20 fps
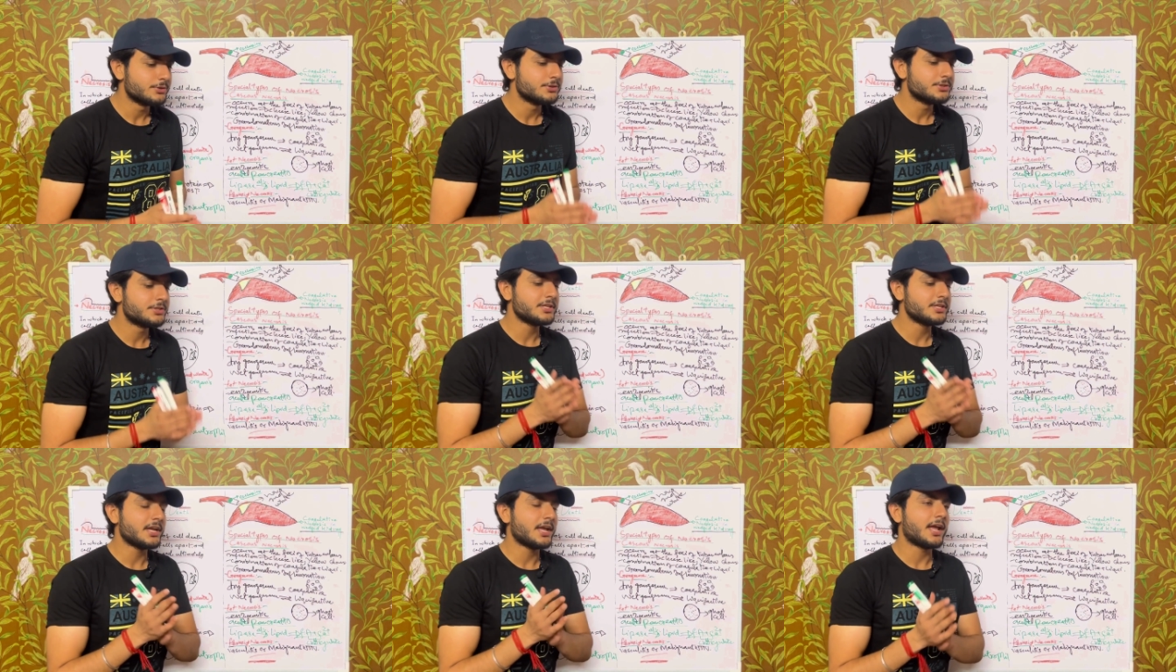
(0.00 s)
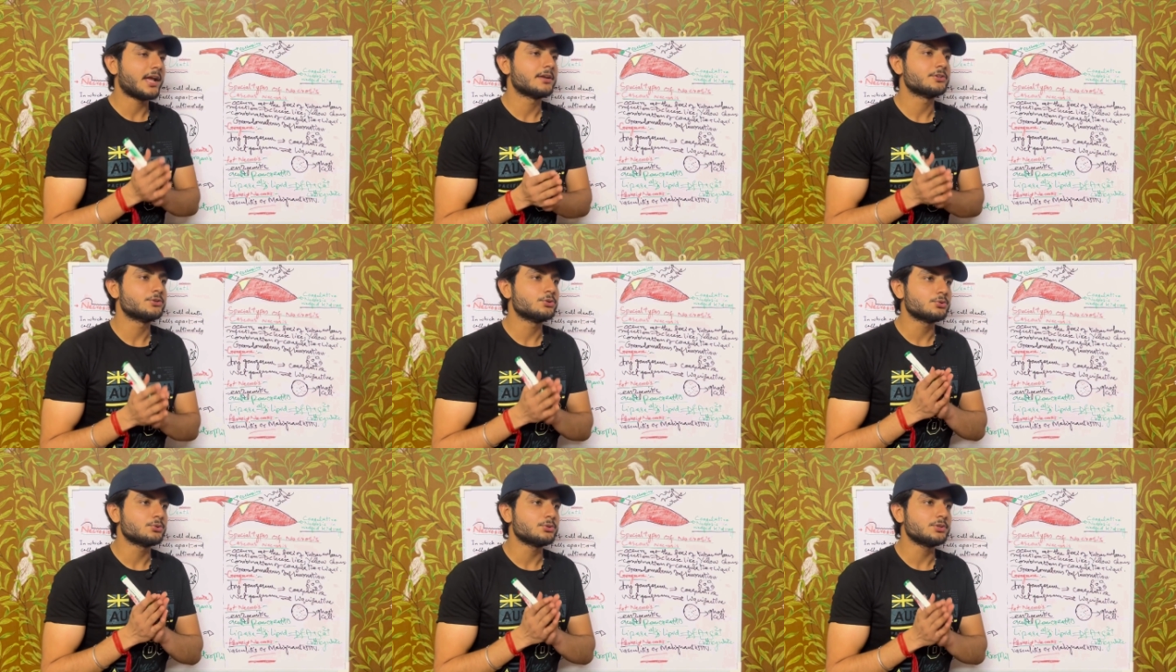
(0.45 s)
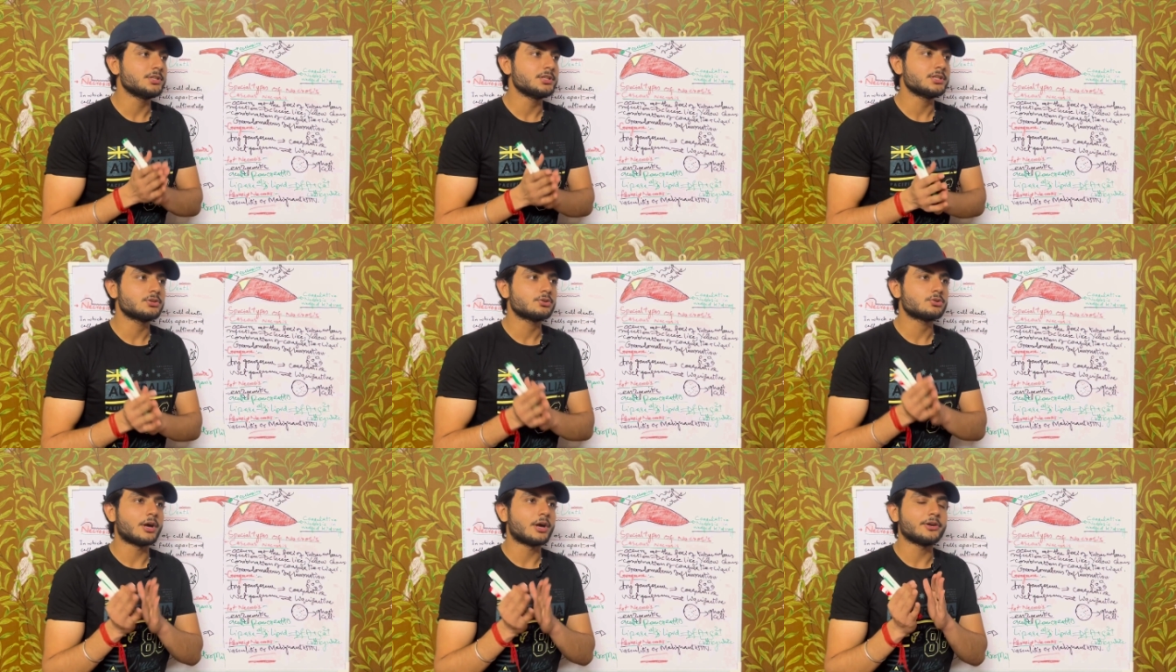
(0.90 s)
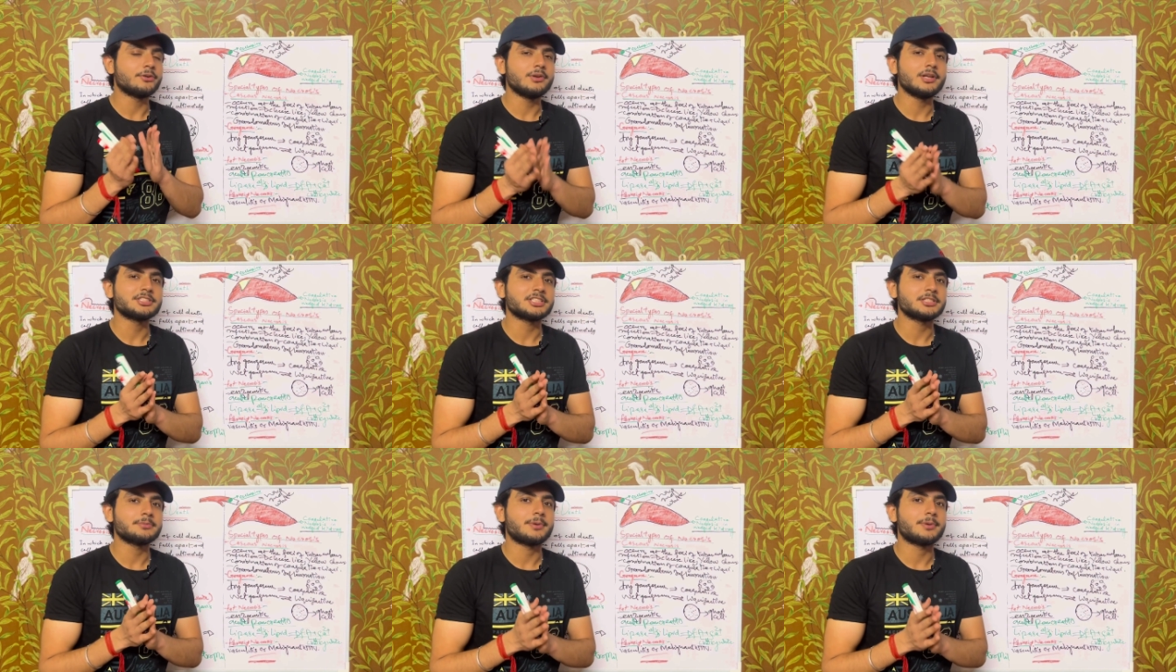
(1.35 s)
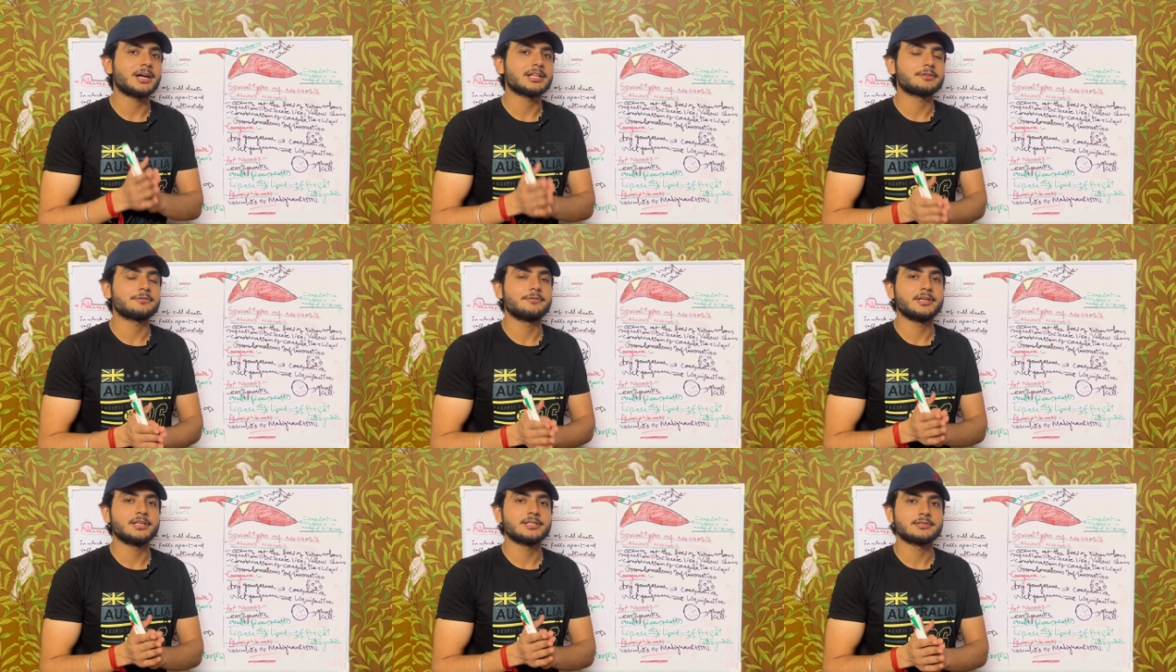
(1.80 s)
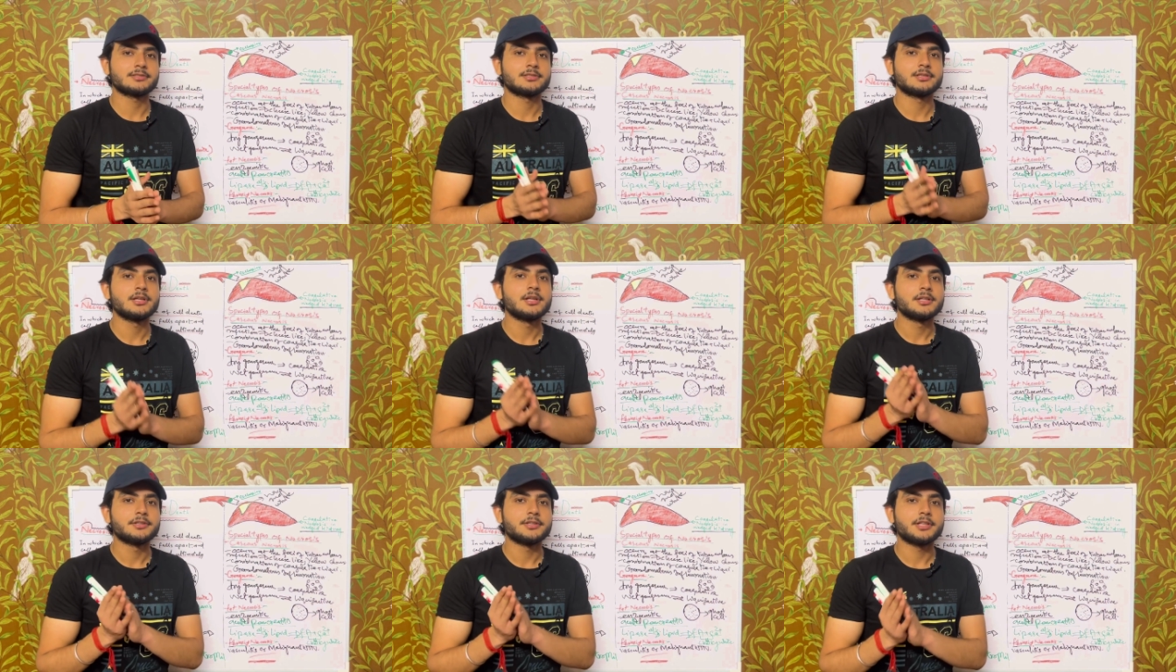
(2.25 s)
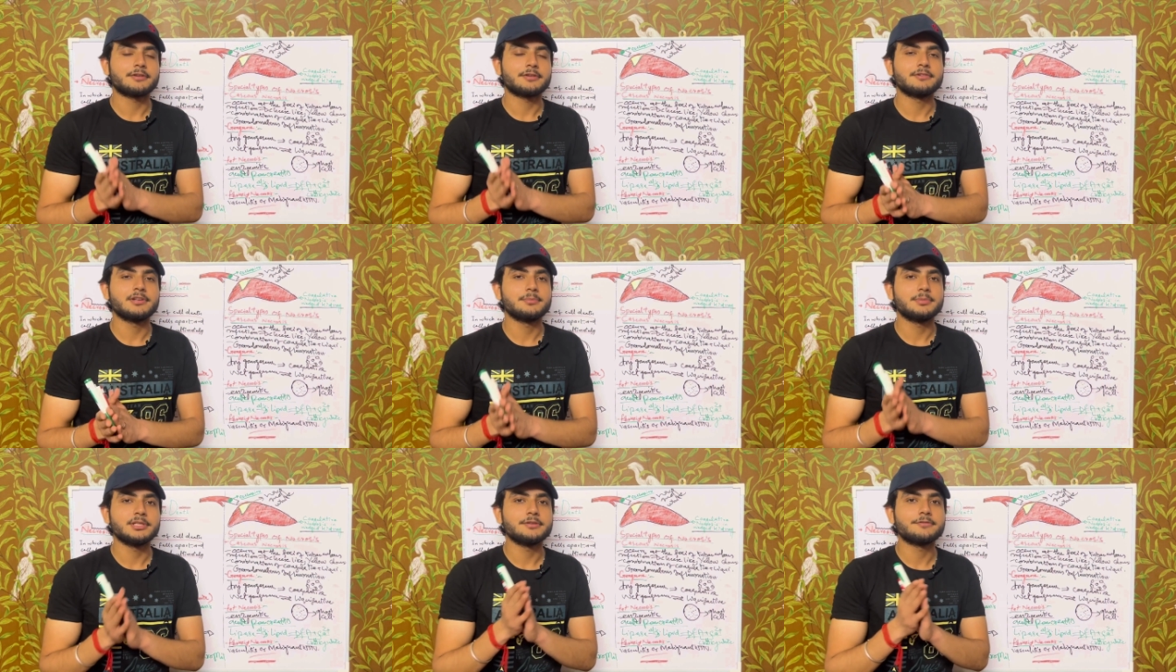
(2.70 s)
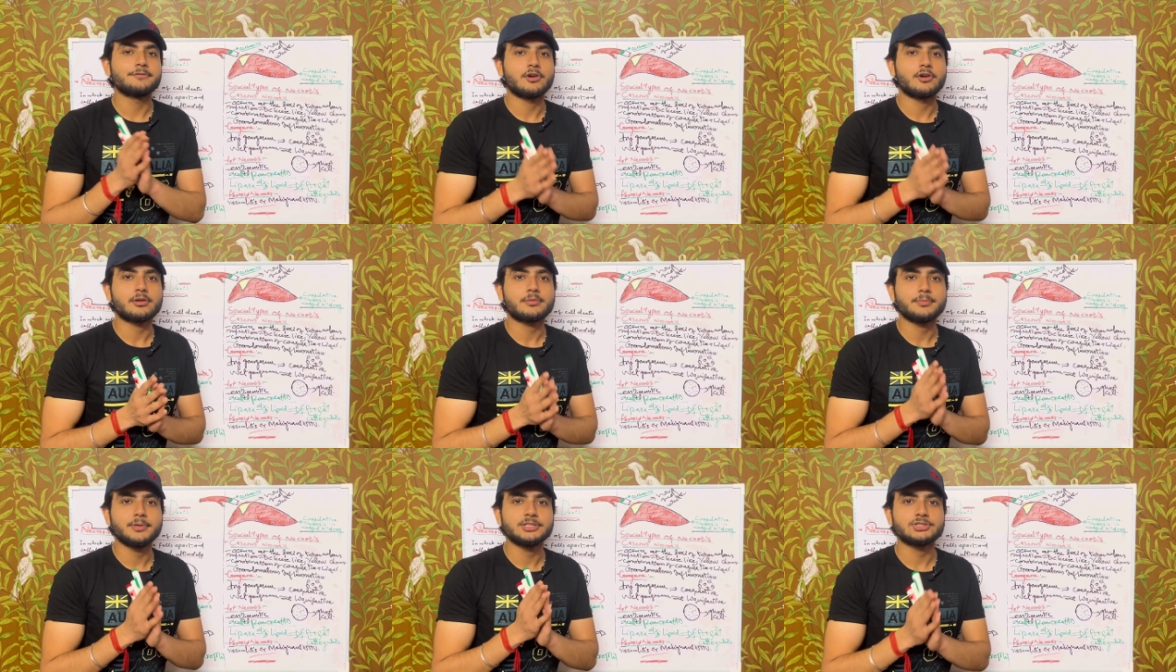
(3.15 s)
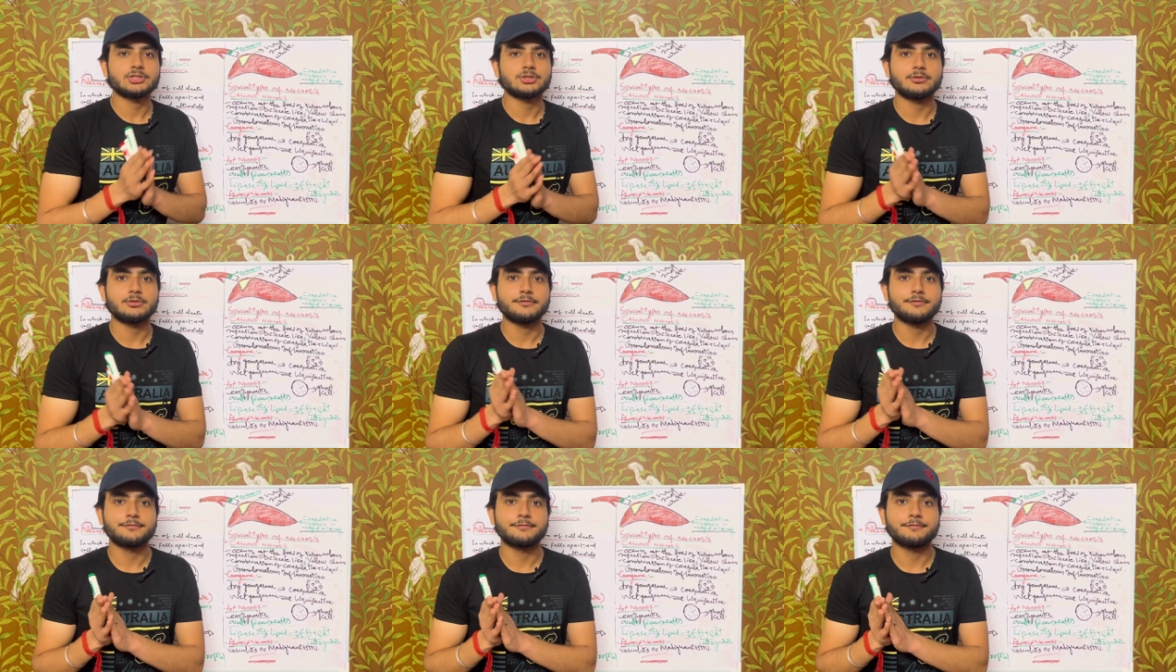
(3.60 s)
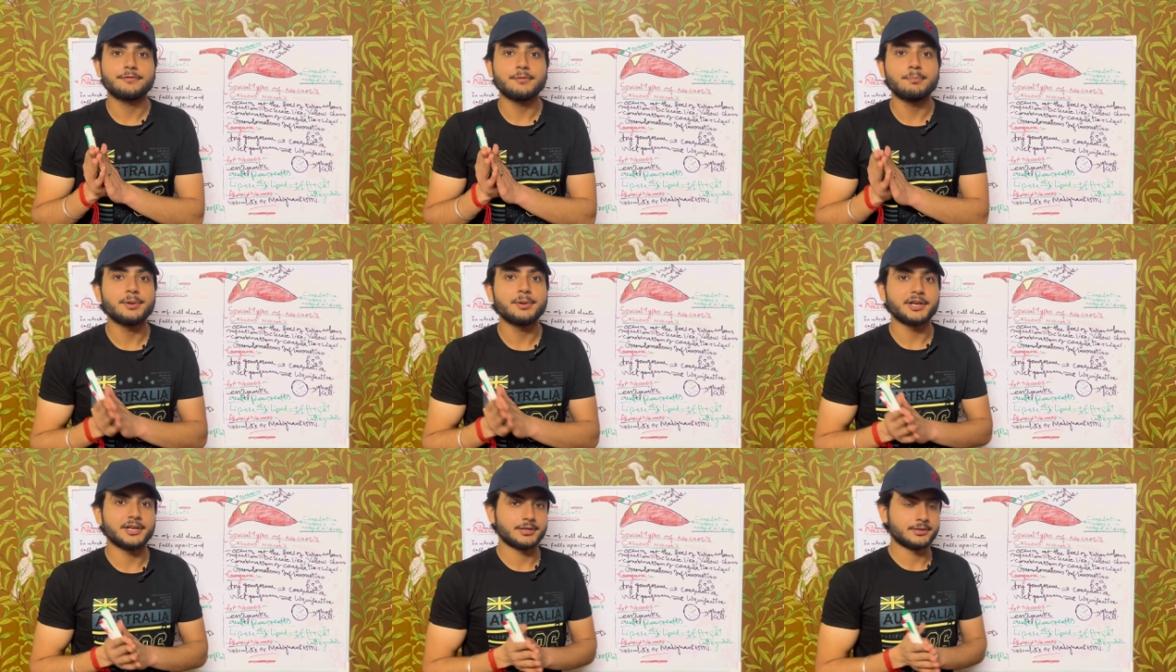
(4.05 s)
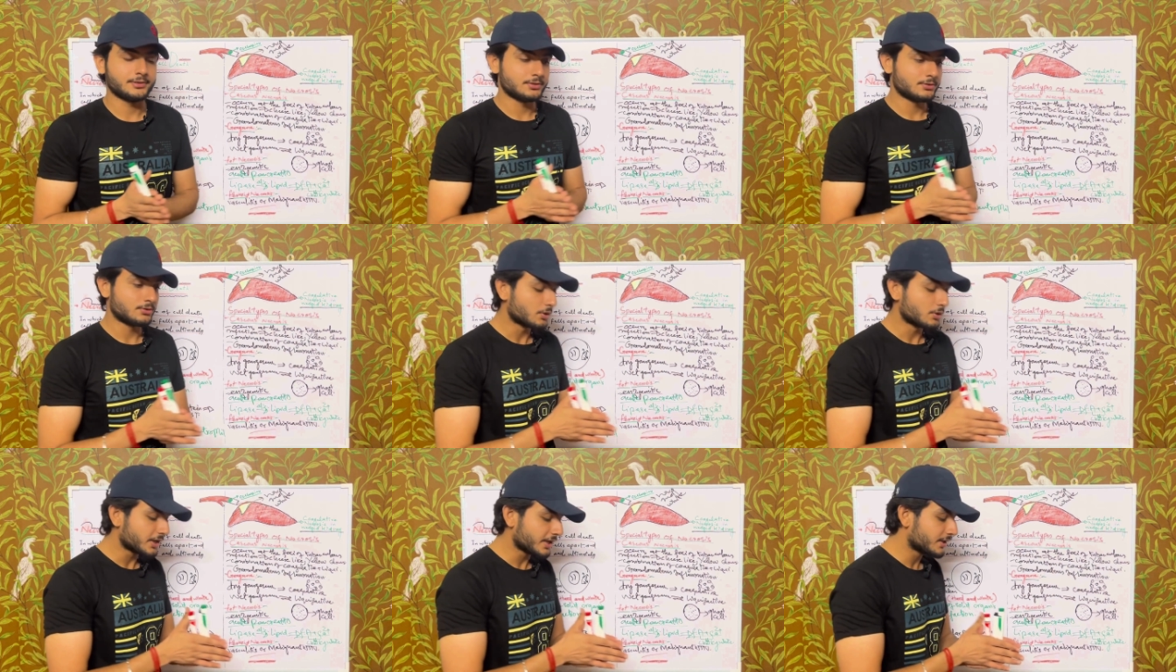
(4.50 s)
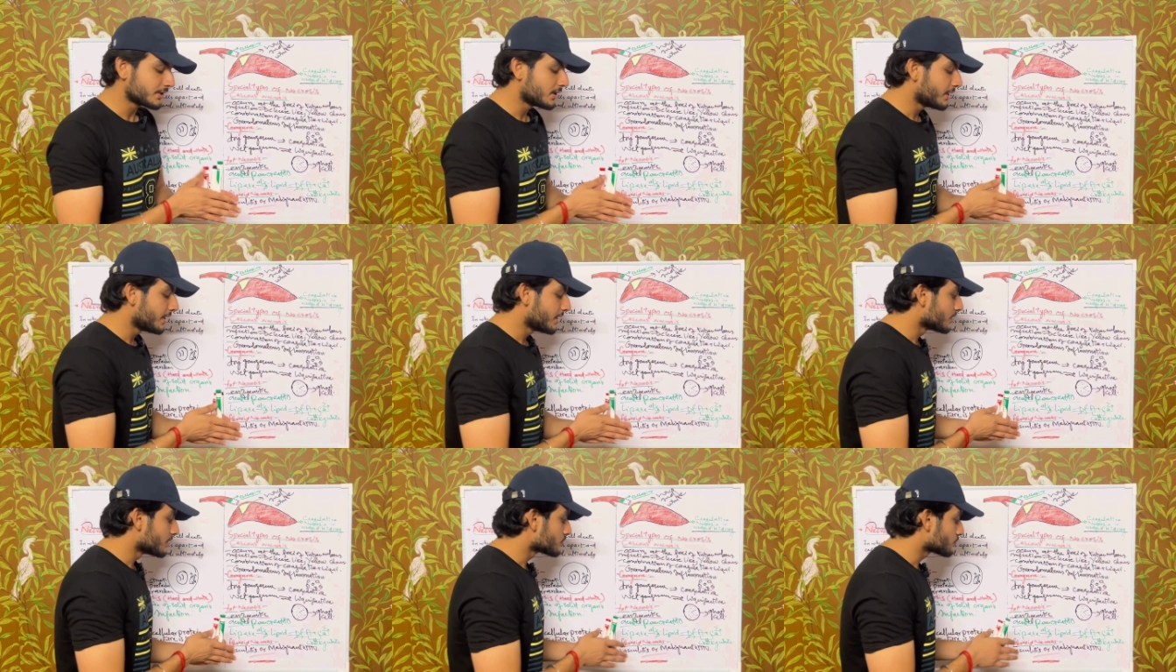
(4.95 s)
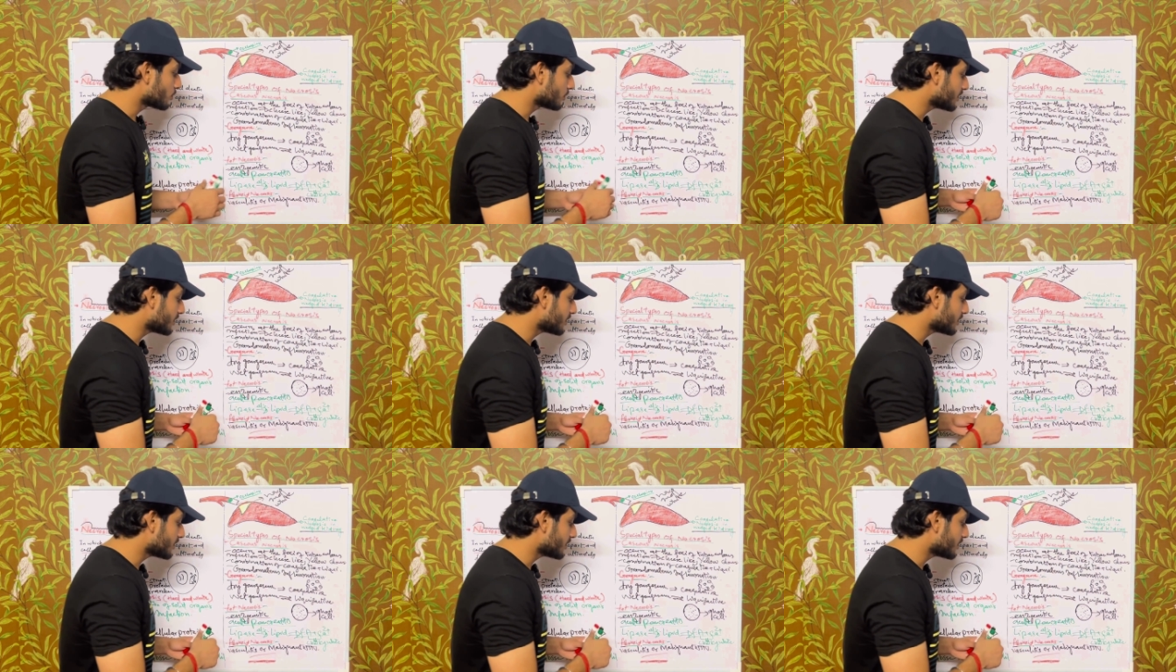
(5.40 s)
Due to the coagulation pathways, there will be the formation of fibrin. Okay, so